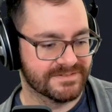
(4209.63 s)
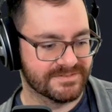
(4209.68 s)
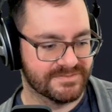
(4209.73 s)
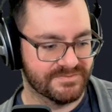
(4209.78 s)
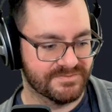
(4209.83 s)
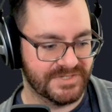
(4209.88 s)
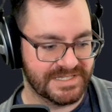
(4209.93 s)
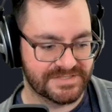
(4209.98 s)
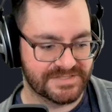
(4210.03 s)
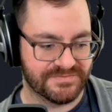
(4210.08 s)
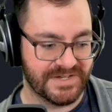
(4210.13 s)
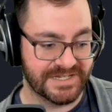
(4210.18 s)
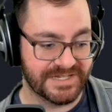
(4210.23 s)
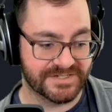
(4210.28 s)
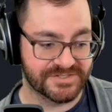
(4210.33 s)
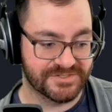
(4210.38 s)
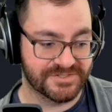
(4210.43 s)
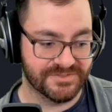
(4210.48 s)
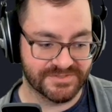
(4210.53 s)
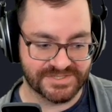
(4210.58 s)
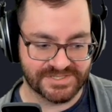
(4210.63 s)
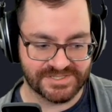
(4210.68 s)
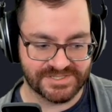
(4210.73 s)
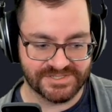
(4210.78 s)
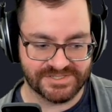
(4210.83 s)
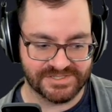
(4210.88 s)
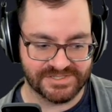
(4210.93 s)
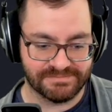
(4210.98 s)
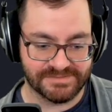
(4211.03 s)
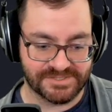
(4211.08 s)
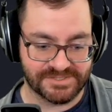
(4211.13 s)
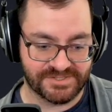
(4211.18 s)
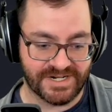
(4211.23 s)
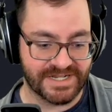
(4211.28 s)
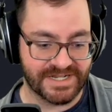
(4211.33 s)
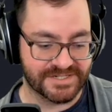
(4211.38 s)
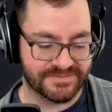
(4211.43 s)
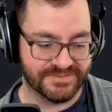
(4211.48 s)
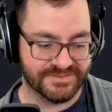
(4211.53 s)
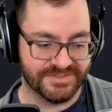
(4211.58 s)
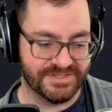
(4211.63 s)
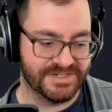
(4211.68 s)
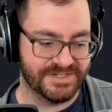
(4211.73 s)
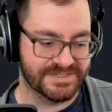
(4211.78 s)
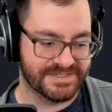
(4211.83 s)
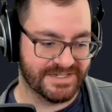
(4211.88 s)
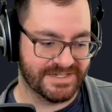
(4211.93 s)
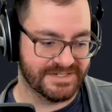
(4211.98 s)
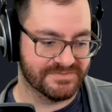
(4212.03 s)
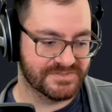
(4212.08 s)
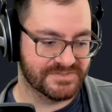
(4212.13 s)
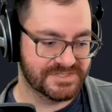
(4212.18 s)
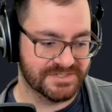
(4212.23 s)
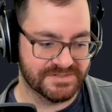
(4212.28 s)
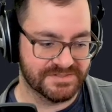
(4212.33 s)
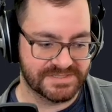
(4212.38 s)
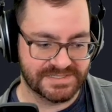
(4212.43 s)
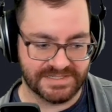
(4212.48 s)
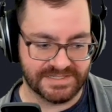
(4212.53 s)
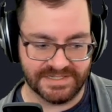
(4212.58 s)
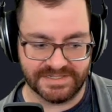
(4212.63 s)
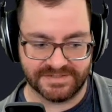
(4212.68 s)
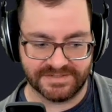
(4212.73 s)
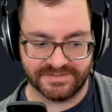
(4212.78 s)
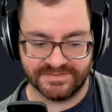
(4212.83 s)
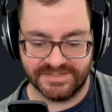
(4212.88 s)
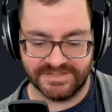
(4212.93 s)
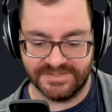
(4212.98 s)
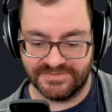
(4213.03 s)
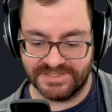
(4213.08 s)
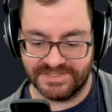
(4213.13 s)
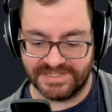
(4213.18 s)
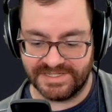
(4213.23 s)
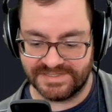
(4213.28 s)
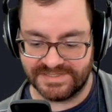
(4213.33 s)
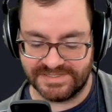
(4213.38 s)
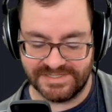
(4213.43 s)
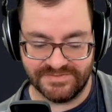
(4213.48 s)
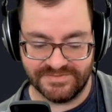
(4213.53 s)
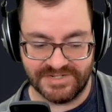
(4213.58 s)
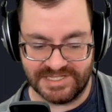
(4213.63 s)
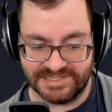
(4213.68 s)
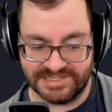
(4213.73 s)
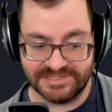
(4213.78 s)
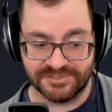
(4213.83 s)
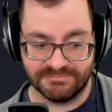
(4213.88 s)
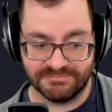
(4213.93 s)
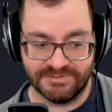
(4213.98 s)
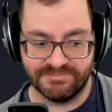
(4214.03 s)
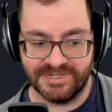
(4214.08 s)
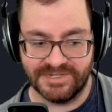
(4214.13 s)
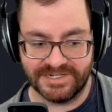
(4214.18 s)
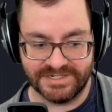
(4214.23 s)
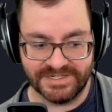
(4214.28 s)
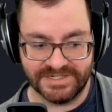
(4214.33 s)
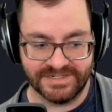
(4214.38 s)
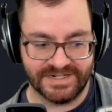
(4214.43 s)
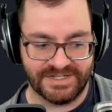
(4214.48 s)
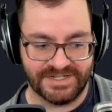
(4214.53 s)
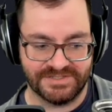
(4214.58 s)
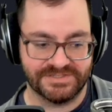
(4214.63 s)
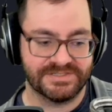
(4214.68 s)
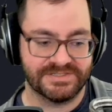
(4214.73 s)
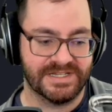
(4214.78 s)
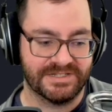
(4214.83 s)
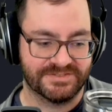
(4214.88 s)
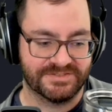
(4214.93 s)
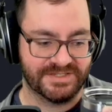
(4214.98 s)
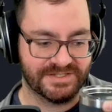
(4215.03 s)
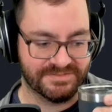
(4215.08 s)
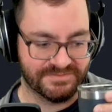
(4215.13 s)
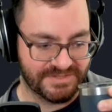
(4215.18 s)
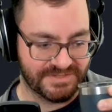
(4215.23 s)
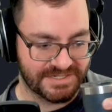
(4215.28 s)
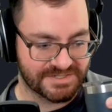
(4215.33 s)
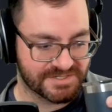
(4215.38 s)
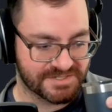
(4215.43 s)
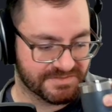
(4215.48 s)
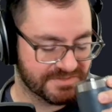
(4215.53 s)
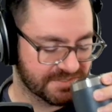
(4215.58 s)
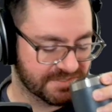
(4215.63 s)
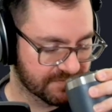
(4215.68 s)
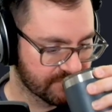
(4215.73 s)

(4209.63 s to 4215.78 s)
But that's fine, because Google search has been trash for a long time. So it's like, if it gets even a little bit better, I'll take advantage of it.